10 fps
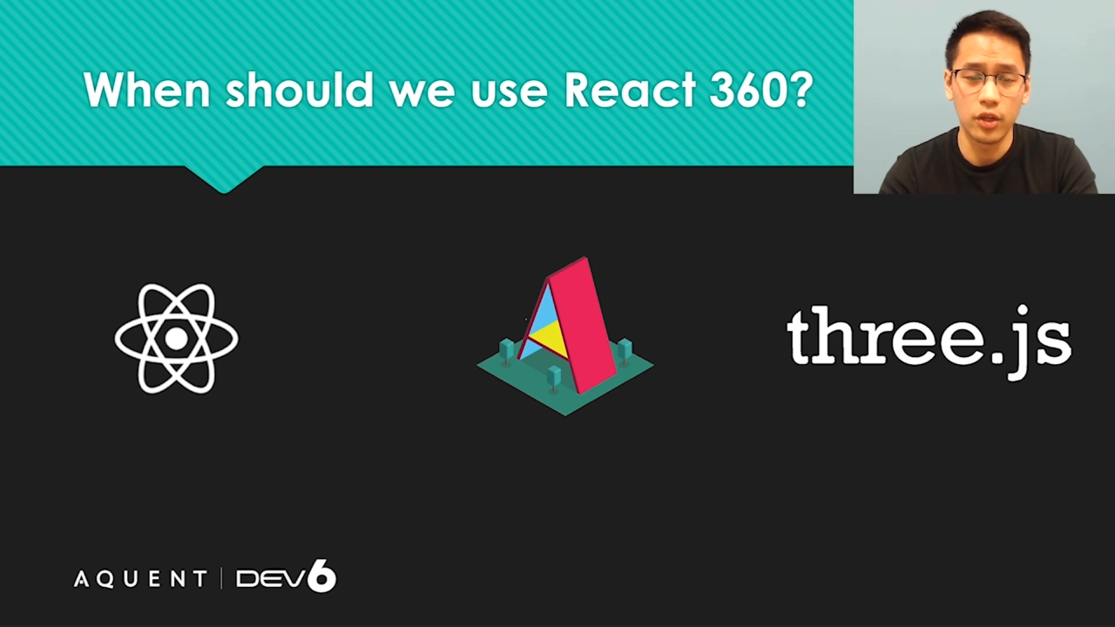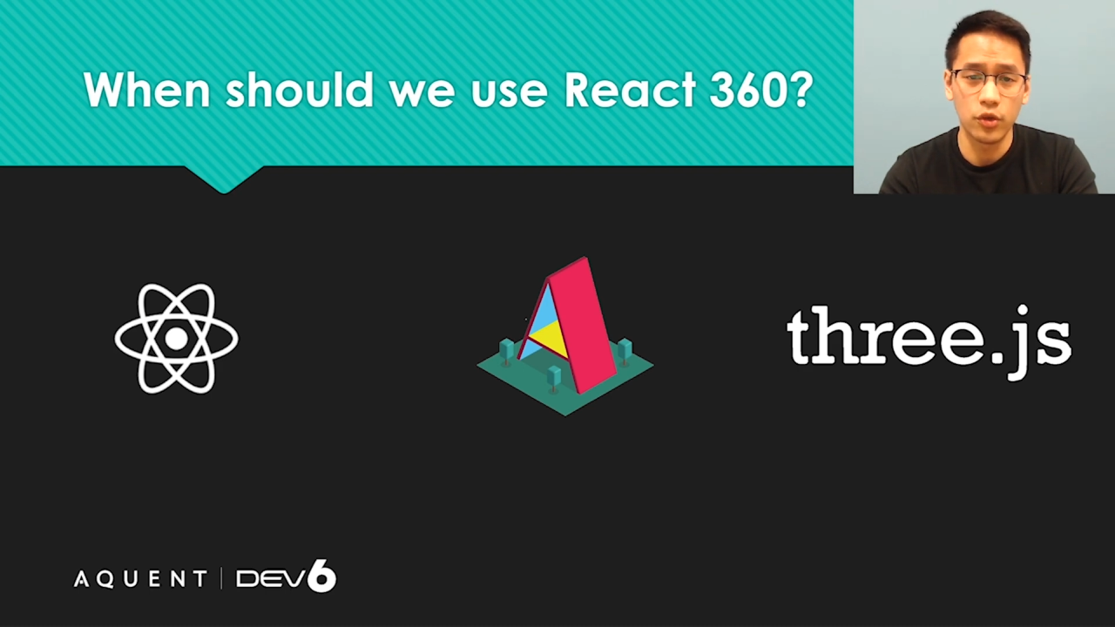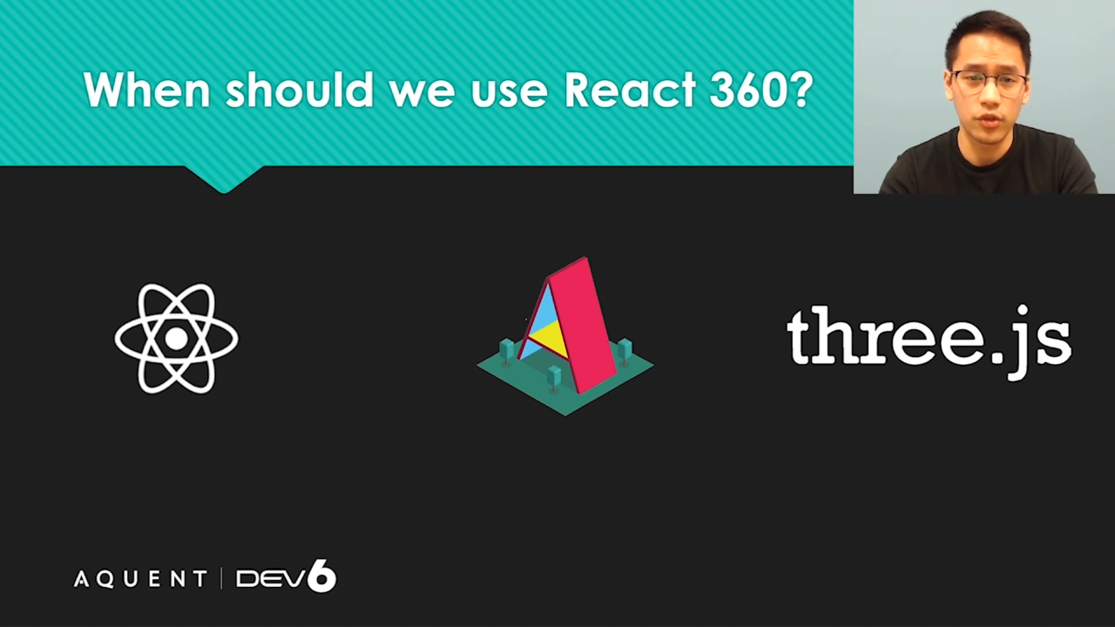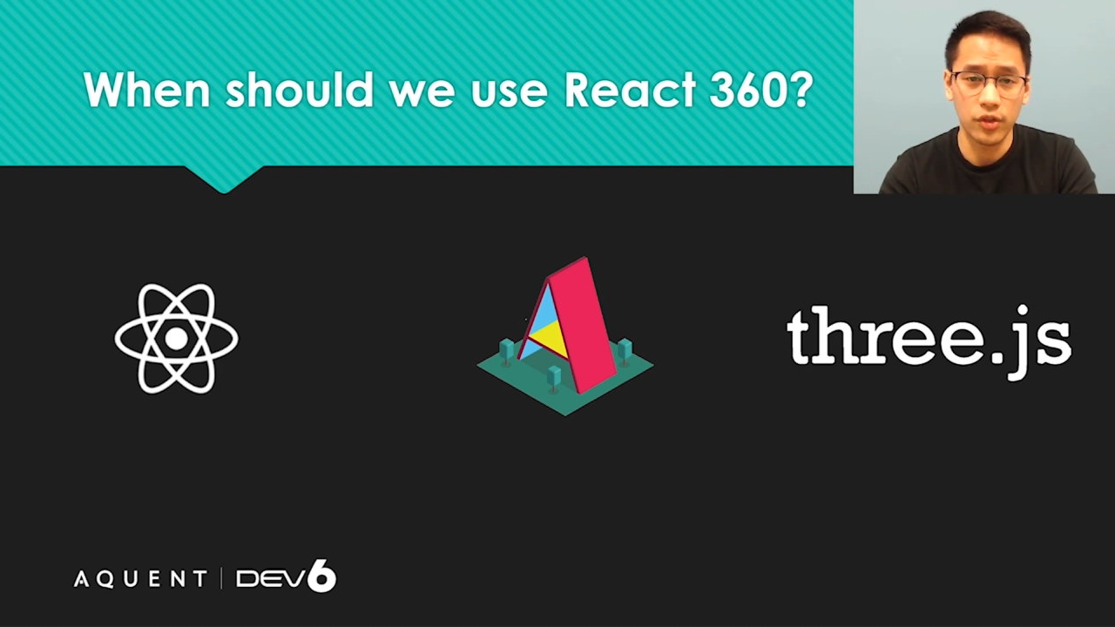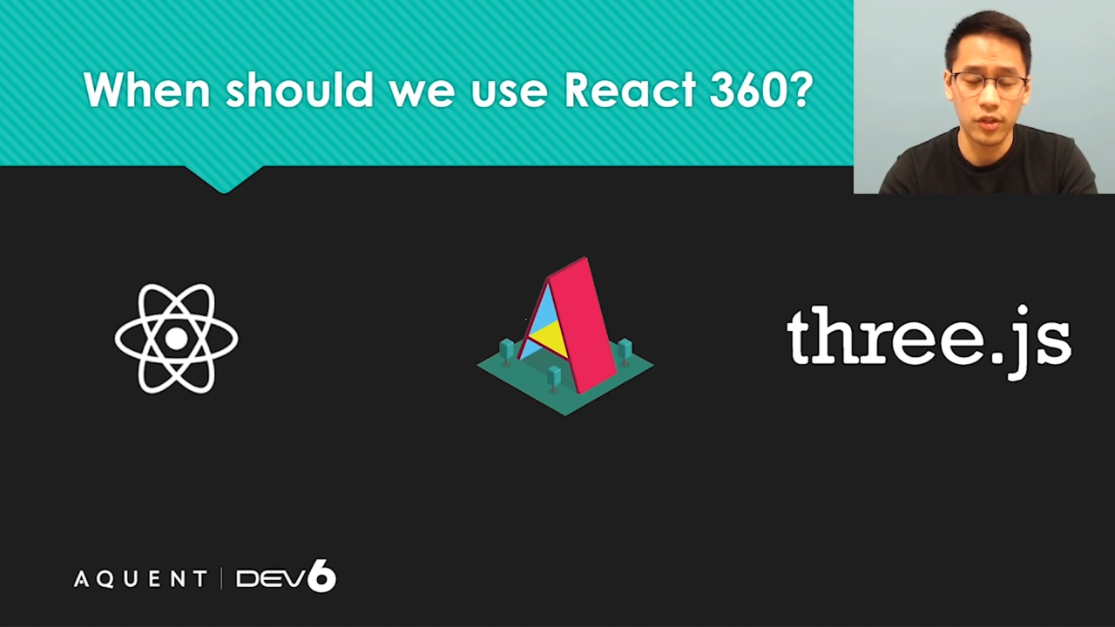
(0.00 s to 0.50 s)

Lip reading: and user